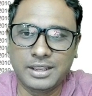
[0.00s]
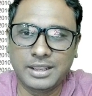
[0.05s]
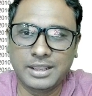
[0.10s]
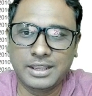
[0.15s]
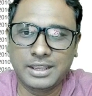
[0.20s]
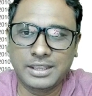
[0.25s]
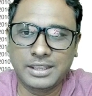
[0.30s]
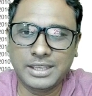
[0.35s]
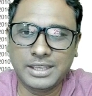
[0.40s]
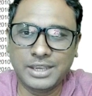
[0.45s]

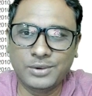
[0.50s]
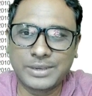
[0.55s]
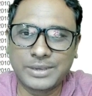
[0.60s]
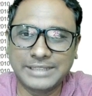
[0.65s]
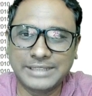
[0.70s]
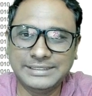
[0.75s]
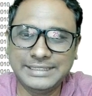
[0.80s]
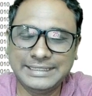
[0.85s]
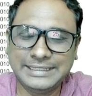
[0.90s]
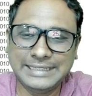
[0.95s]
Here you can
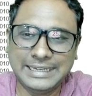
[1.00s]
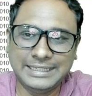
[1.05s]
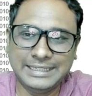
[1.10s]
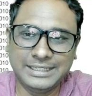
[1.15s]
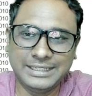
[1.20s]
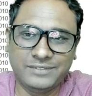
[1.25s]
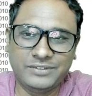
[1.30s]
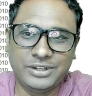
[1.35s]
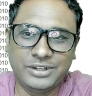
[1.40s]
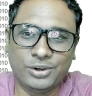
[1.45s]
see that
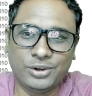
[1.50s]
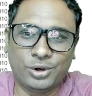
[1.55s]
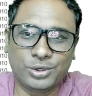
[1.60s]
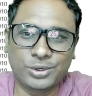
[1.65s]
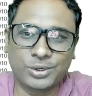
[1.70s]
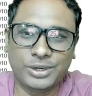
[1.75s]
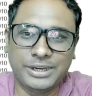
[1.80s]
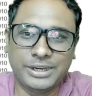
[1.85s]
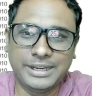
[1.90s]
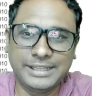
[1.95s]
Nifty
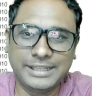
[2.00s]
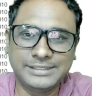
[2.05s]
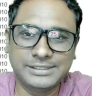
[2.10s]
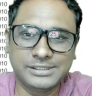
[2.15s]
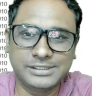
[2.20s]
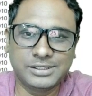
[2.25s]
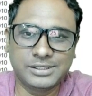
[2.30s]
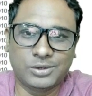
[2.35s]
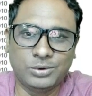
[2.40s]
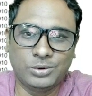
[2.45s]
Auto Index
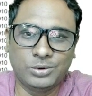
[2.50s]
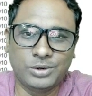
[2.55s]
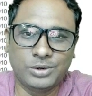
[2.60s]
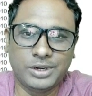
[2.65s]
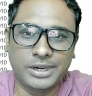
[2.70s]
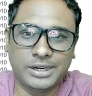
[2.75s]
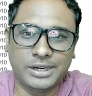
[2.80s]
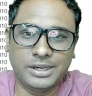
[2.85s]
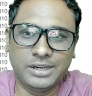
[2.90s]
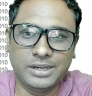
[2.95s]
is
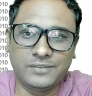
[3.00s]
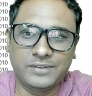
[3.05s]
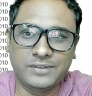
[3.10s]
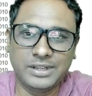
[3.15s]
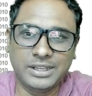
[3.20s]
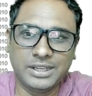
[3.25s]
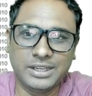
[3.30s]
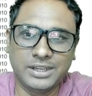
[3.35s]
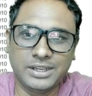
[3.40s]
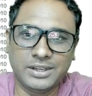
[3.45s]
downloaded,
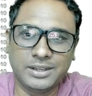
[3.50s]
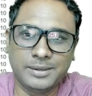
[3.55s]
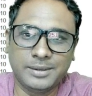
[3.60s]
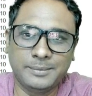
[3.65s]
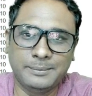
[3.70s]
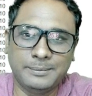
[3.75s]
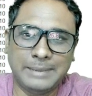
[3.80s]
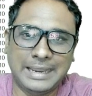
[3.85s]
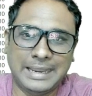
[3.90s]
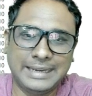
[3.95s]
Nifty
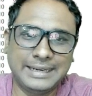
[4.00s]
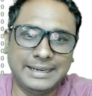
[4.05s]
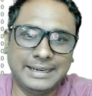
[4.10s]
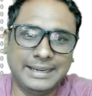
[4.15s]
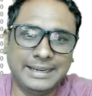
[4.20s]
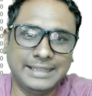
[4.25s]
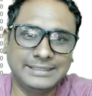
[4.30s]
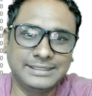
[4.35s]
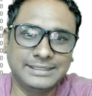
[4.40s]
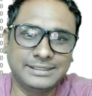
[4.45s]
Bank
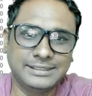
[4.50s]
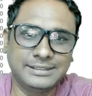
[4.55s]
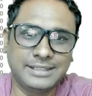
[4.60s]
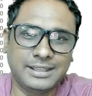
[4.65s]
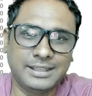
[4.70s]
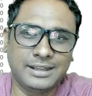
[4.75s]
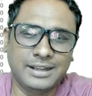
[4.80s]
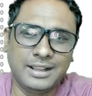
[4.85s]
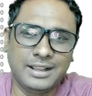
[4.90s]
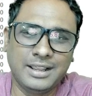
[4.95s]
Index is
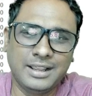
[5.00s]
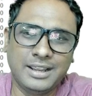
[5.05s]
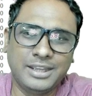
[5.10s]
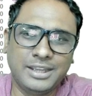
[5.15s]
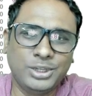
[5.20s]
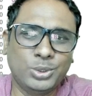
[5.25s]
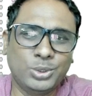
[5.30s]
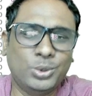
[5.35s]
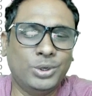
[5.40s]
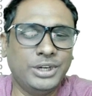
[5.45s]
there,
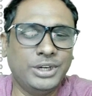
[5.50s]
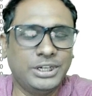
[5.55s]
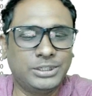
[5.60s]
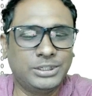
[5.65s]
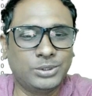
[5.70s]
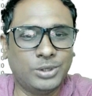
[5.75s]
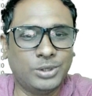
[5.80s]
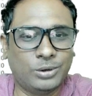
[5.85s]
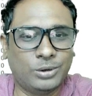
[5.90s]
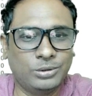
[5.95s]
You don't need to
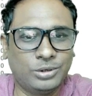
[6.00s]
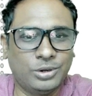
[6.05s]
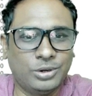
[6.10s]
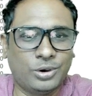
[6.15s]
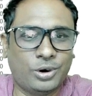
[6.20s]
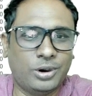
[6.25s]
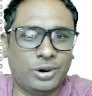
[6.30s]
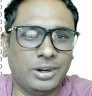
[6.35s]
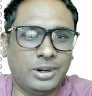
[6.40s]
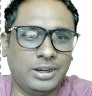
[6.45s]
download
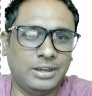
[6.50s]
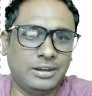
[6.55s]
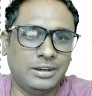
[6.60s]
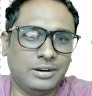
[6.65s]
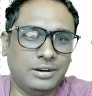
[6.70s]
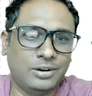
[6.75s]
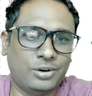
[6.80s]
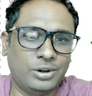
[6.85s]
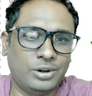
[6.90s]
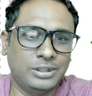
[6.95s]

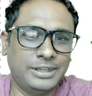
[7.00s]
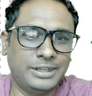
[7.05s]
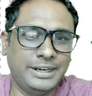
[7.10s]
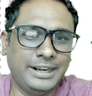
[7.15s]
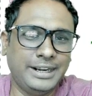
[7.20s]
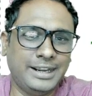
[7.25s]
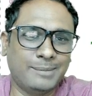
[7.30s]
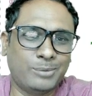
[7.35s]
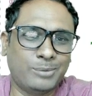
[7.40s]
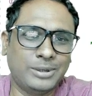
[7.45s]
all the
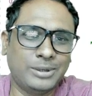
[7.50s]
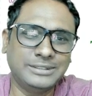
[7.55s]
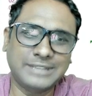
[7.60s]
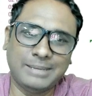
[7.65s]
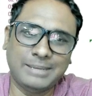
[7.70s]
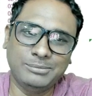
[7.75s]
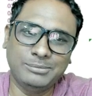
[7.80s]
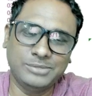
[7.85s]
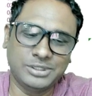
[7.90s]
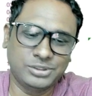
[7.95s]
data points.
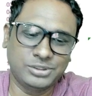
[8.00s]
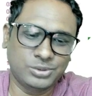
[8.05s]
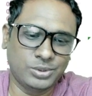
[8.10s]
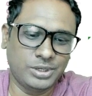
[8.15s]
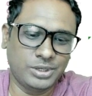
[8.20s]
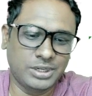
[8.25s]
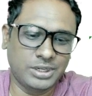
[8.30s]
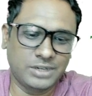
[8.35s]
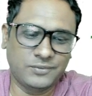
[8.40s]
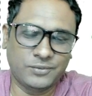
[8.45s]
I'm just
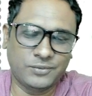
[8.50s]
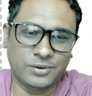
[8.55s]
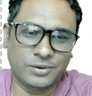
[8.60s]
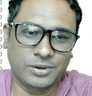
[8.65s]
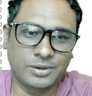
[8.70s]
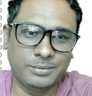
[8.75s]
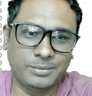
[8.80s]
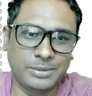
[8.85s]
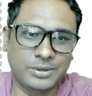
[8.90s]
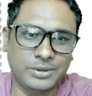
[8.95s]
showing it for
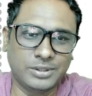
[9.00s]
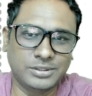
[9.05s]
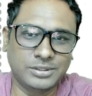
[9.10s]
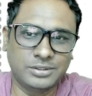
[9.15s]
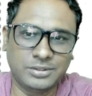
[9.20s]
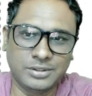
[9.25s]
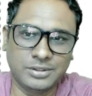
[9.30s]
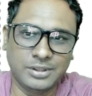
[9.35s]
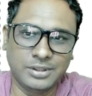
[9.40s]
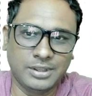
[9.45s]

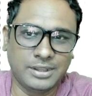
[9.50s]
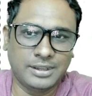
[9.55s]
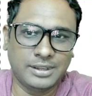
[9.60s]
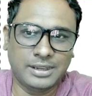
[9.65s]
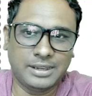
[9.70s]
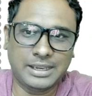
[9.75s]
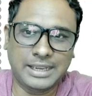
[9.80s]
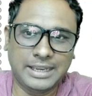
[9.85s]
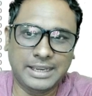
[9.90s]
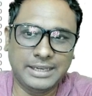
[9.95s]
because
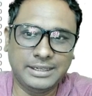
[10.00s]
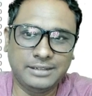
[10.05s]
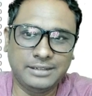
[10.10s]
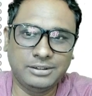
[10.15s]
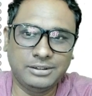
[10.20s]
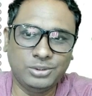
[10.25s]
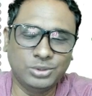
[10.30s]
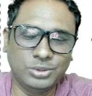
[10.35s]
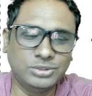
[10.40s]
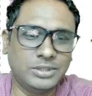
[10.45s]
I
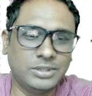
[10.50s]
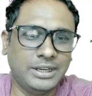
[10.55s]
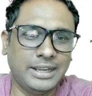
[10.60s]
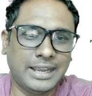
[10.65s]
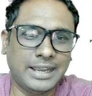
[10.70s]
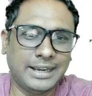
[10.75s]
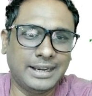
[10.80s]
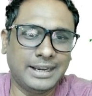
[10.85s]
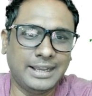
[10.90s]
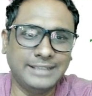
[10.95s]
usually
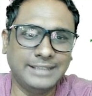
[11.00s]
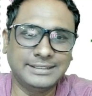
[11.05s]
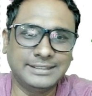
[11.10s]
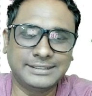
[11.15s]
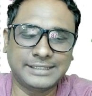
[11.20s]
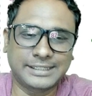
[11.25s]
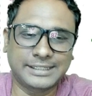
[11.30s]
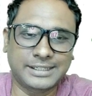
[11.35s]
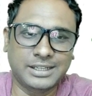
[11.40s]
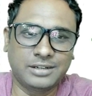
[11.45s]
analyze a
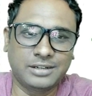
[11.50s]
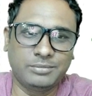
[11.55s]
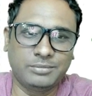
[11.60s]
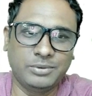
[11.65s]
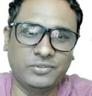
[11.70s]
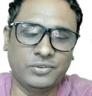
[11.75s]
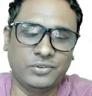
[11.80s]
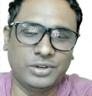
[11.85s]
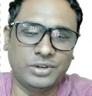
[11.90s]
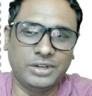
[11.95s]
sector
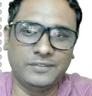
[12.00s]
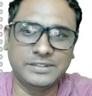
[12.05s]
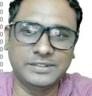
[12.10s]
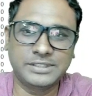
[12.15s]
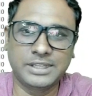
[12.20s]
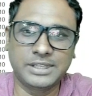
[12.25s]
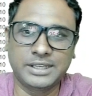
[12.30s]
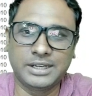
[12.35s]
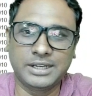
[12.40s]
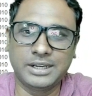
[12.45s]
before
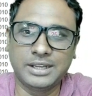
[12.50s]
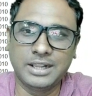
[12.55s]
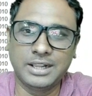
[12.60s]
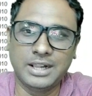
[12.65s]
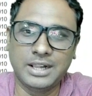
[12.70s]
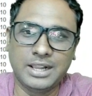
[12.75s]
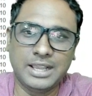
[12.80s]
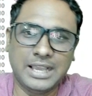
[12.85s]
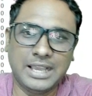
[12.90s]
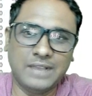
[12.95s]
investing in it.
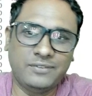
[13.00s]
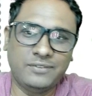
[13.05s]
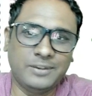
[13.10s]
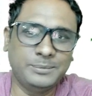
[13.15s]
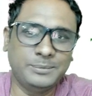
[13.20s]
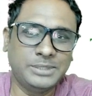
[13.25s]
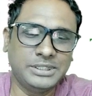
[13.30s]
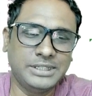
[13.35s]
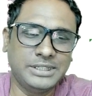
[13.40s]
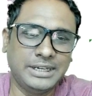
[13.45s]

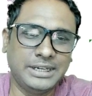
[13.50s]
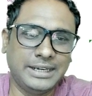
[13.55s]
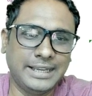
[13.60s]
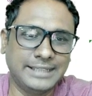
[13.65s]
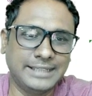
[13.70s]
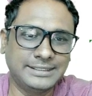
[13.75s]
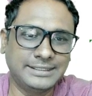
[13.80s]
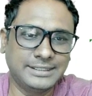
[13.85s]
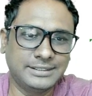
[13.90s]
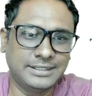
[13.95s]
FMCG
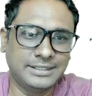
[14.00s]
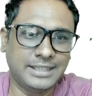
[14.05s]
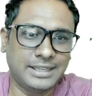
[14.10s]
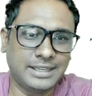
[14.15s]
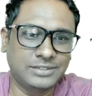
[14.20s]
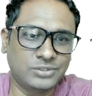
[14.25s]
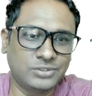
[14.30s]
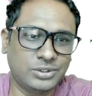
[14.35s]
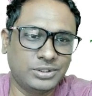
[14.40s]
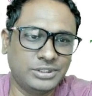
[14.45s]
index is there,
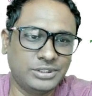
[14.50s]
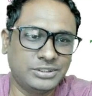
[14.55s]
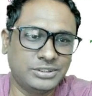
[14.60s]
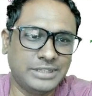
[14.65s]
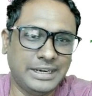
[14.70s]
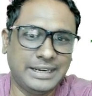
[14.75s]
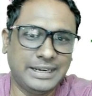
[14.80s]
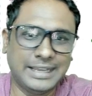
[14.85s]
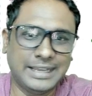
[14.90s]
so this data is